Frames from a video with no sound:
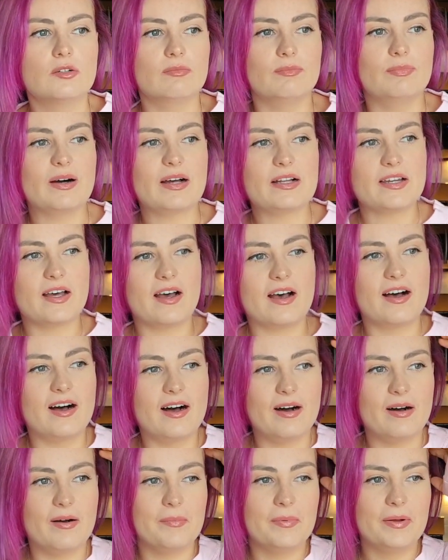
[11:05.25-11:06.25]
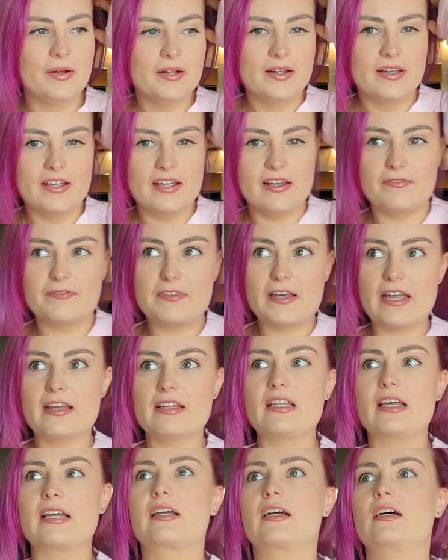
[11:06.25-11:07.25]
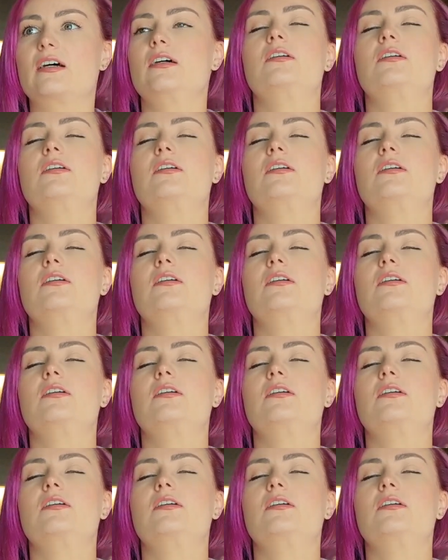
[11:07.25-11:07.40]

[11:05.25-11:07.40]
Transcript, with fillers: But um, if they like